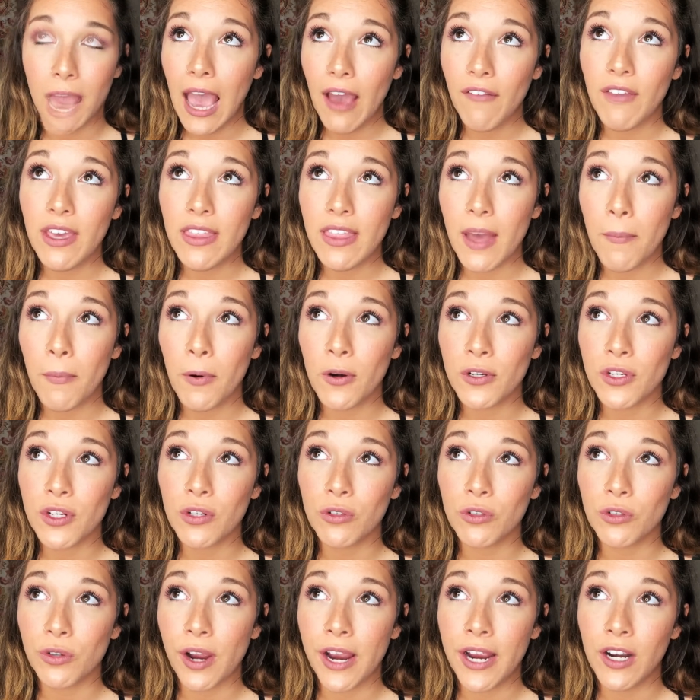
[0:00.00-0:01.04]
Having that
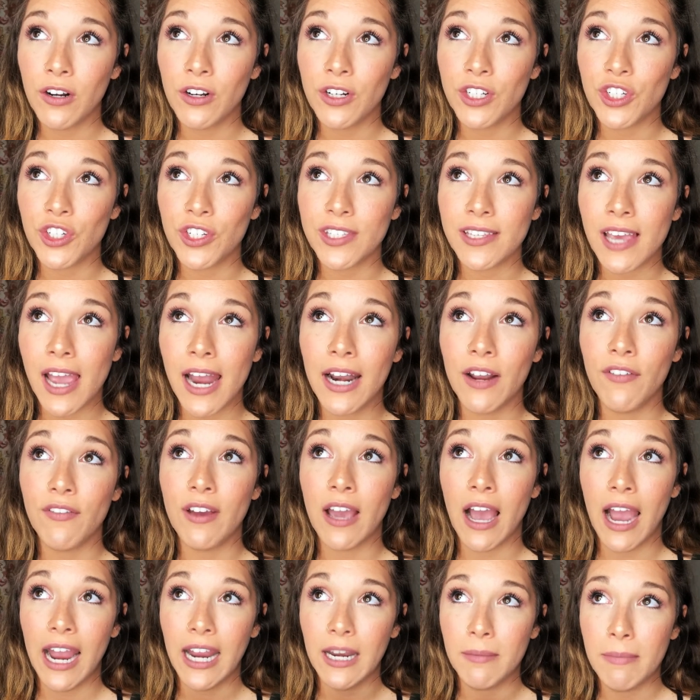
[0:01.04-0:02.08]
personal trainer to just kind of
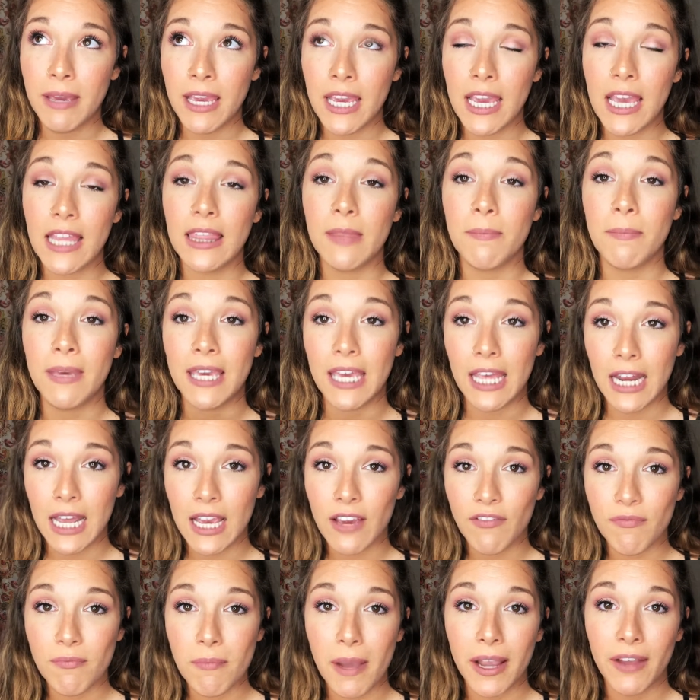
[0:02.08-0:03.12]
guide me at the beginning
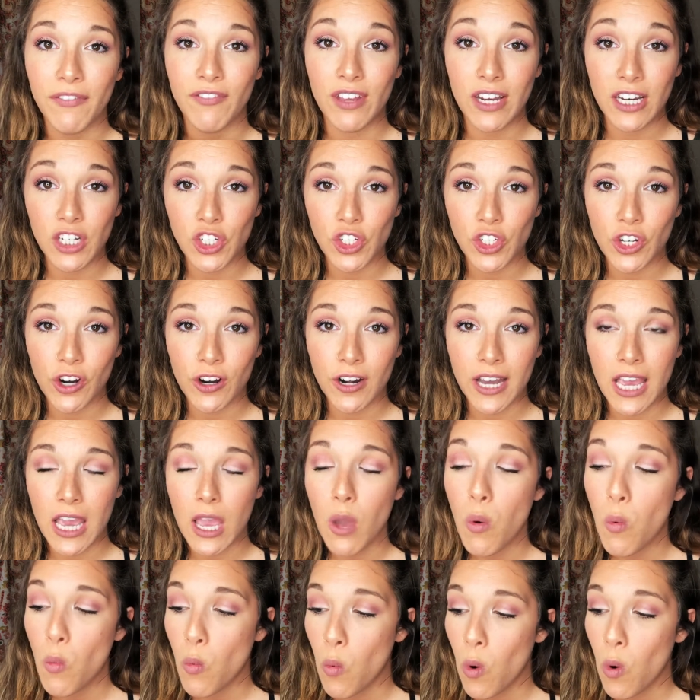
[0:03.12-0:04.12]
of my fitness journey